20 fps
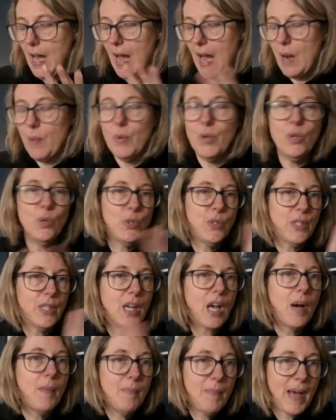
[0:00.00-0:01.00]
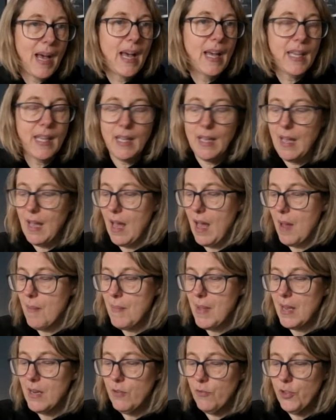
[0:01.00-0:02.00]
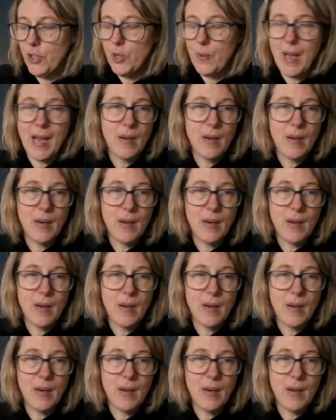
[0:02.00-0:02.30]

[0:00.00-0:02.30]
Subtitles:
I will also come back in a few